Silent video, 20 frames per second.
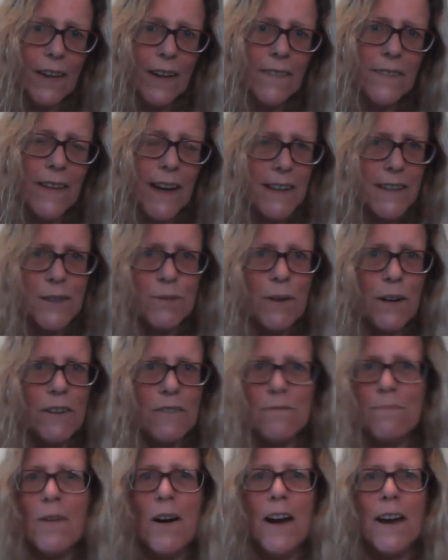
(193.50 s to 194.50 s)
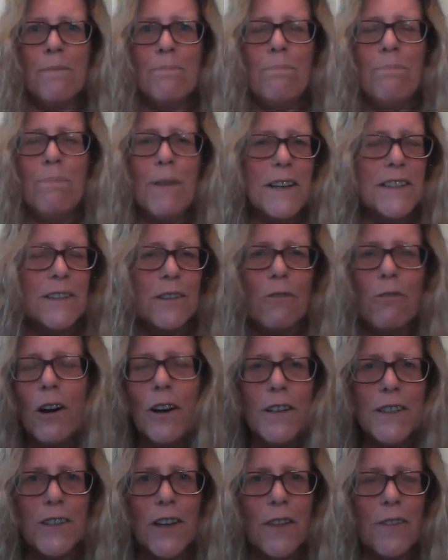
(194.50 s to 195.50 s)
That's one of my best
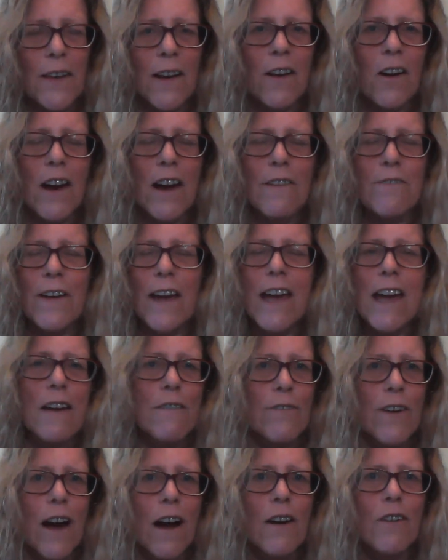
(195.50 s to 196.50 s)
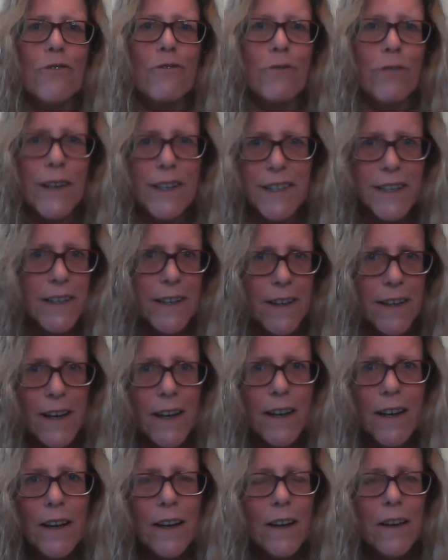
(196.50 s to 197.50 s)
quotes I think I have ever written.
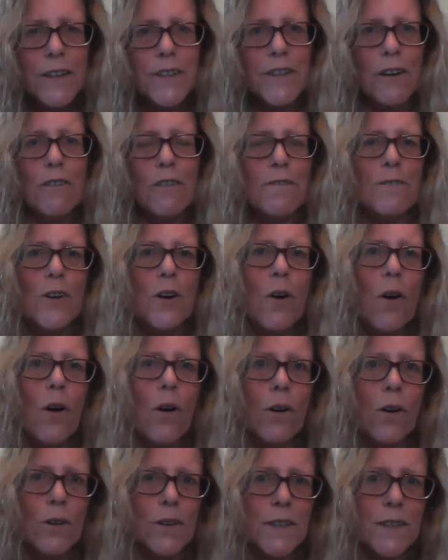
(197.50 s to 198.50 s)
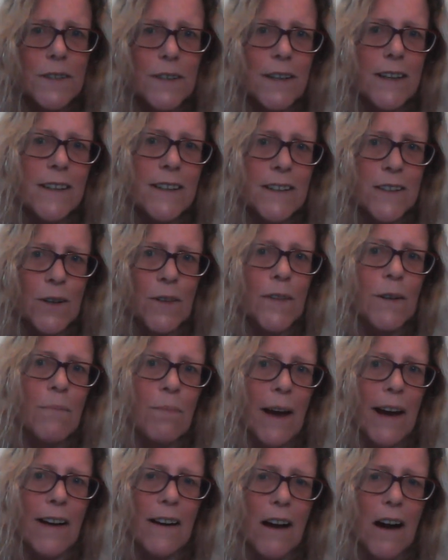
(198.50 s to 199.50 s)
So, of course, it is on the
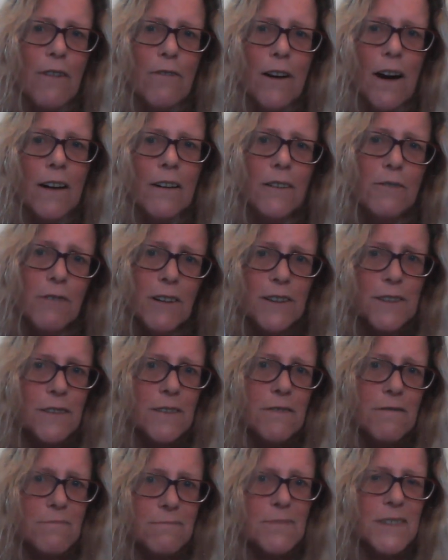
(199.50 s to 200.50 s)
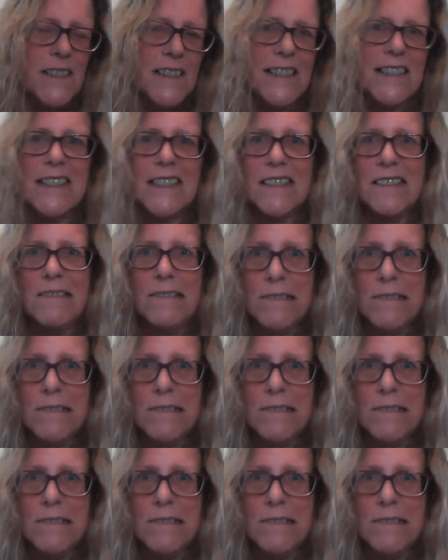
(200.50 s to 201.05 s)
back cover with my